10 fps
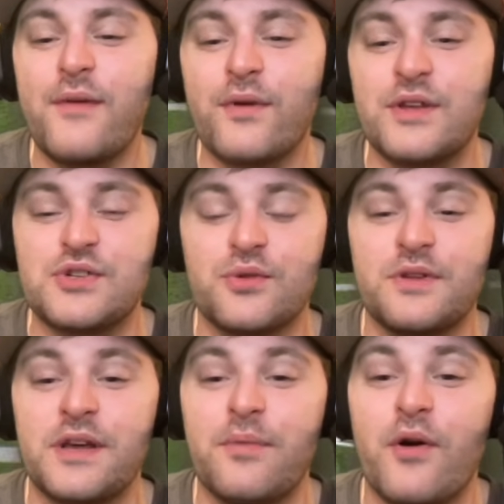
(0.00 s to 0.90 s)
even really sure
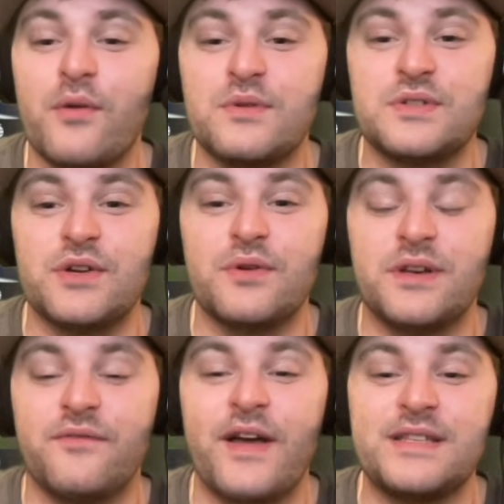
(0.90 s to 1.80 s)
what the opponent was doing
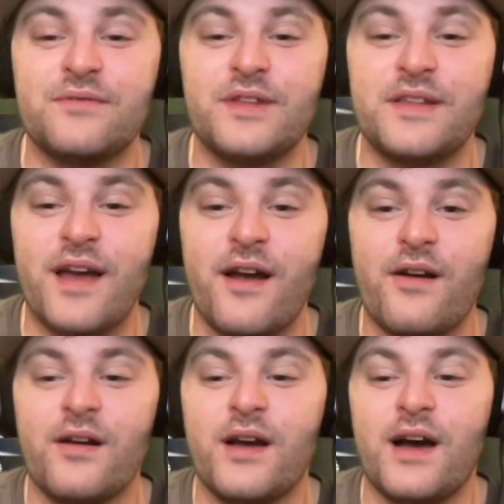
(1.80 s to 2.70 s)
defensively
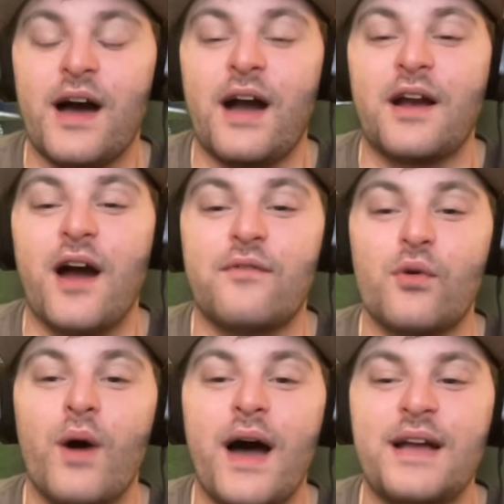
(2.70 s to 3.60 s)
there,
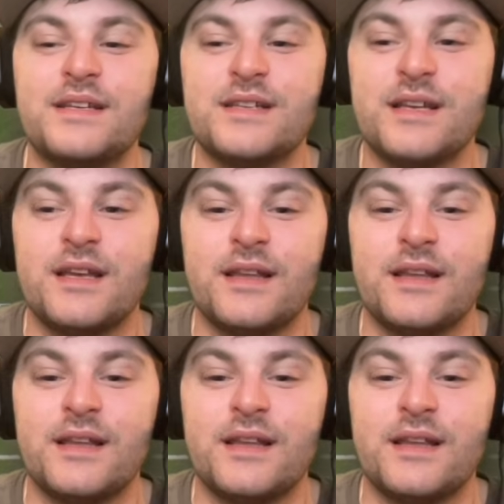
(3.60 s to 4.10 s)
cover-wise.